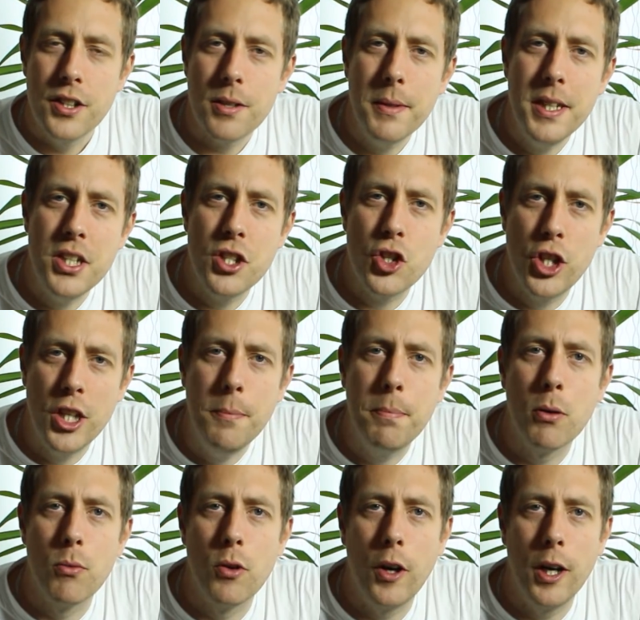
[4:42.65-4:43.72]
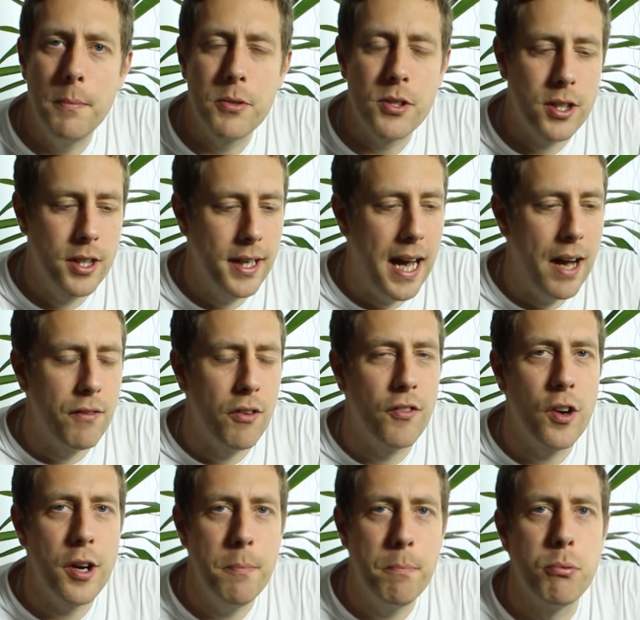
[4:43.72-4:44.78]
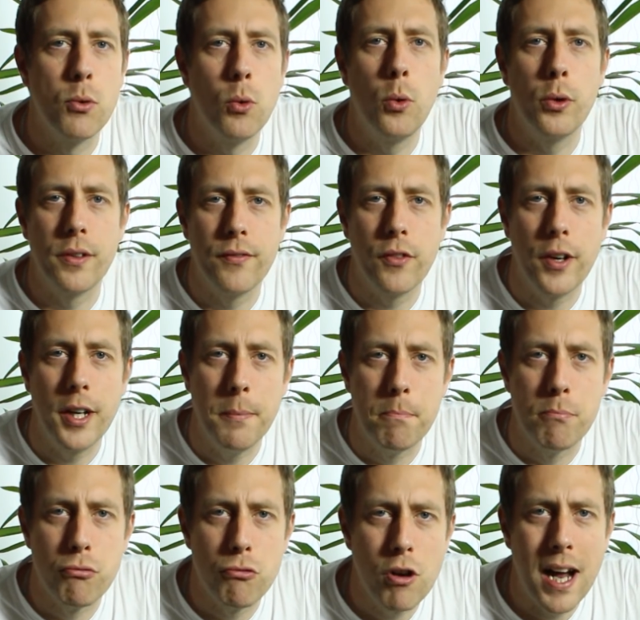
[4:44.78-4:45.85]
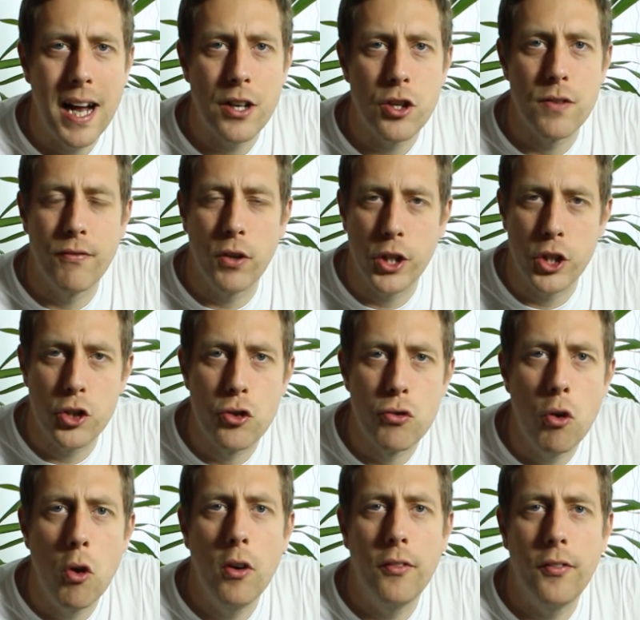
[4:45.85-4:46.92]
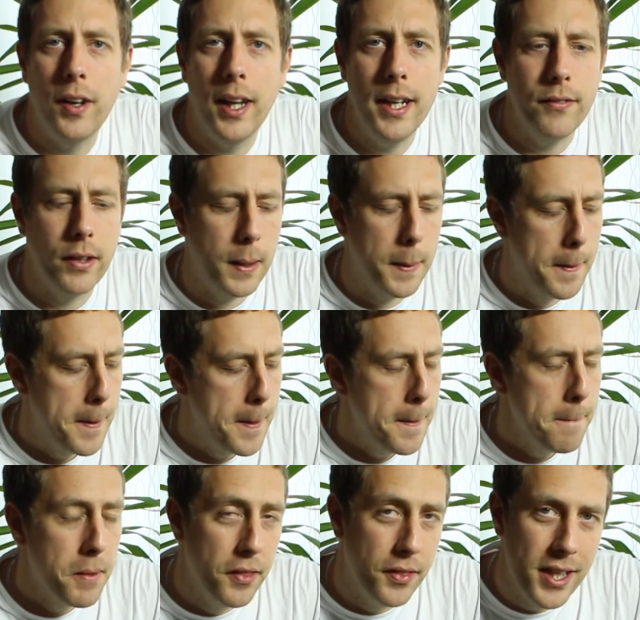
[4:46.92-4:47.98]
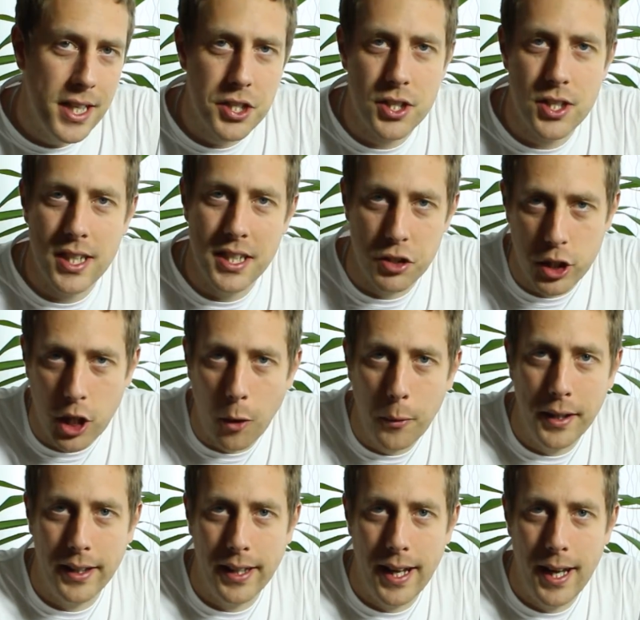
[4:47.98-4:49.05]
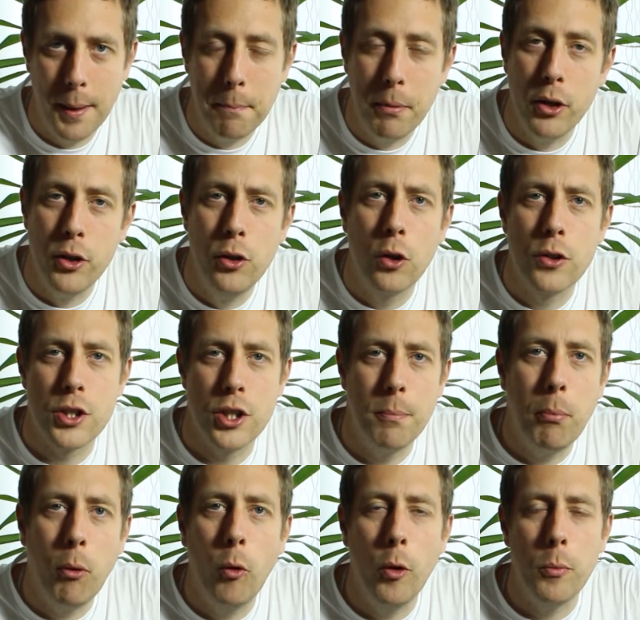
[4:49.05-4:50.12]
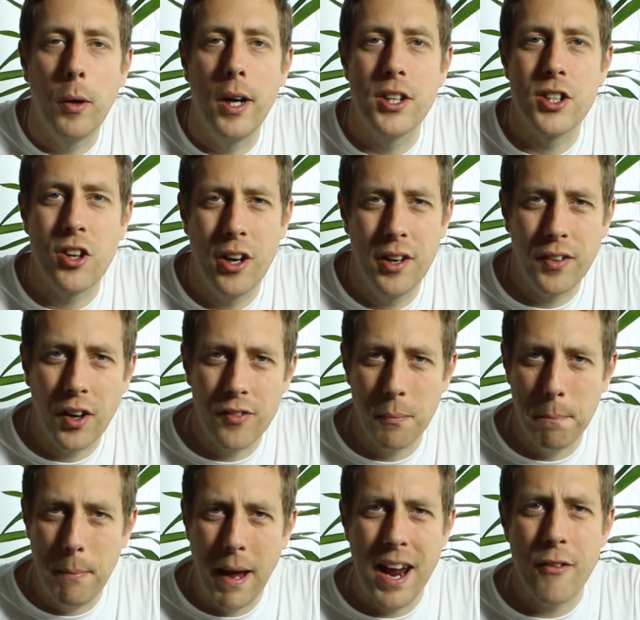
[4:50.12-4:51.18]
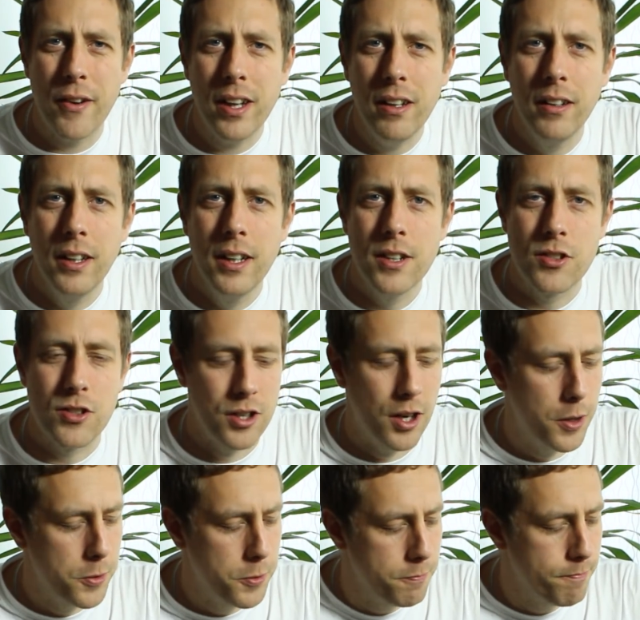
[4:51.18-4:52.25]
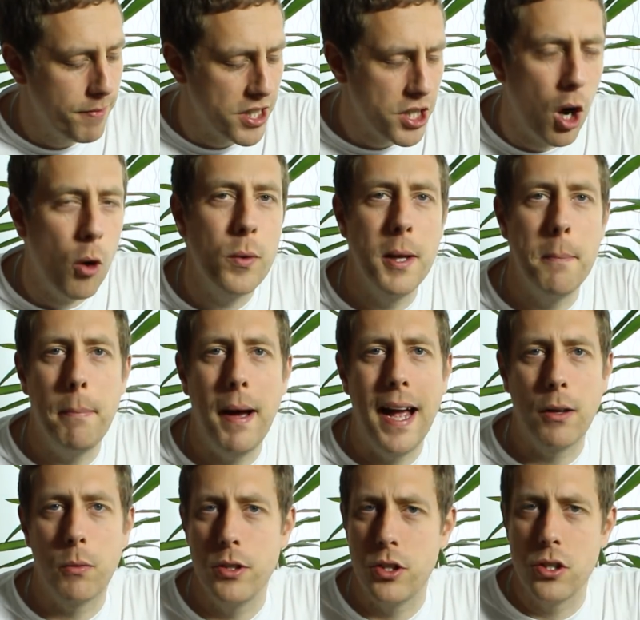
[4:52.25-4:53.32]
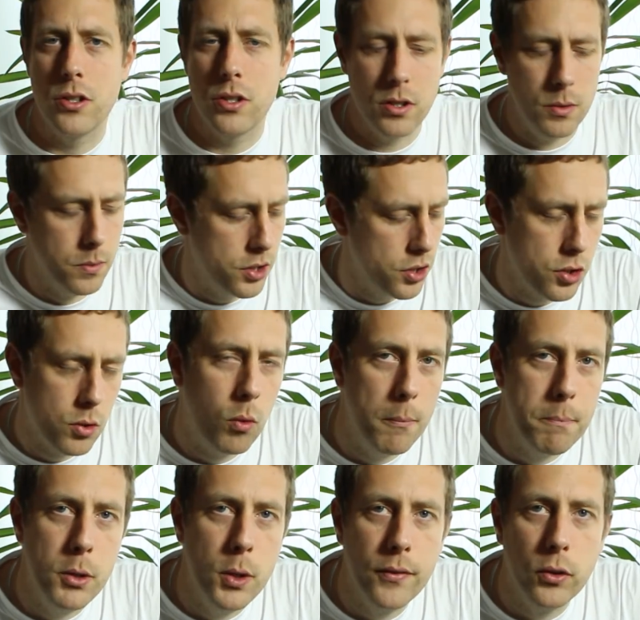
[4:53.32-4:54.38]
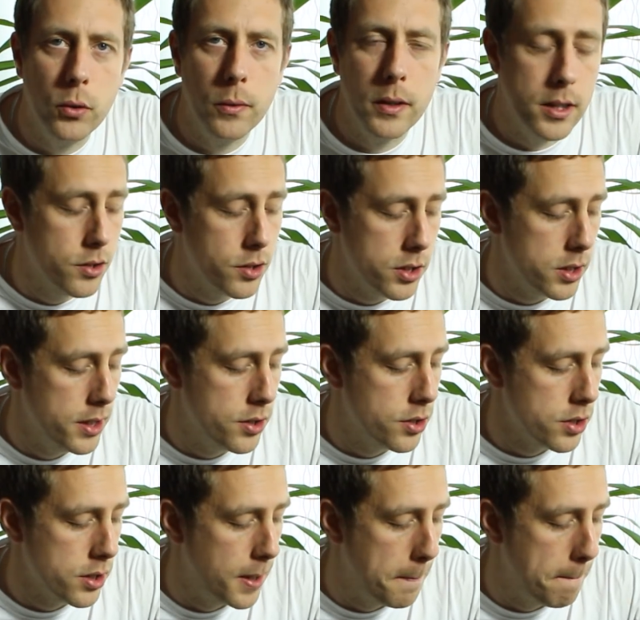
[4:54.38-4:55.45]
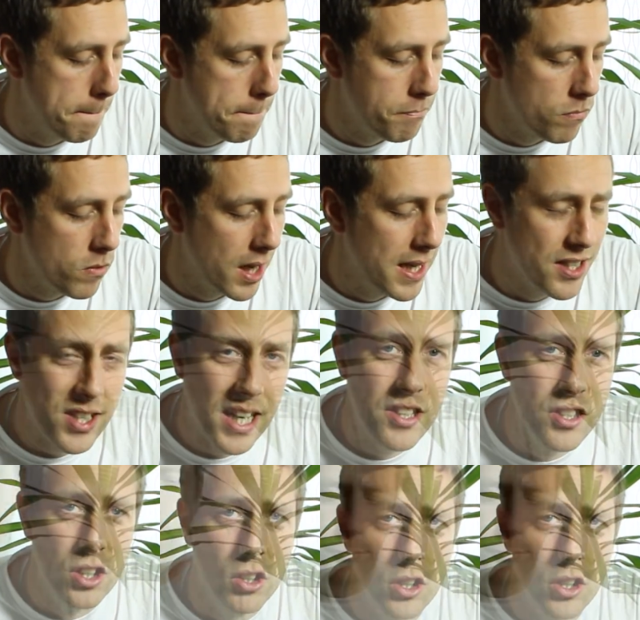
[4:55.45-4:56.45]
of these cheaper ripes can have a very broad and very brash and very strong flavour. This is going there, but not to the point where it's kind of overbearing. So it's holding it back, which is quite beautiful, and it's tasting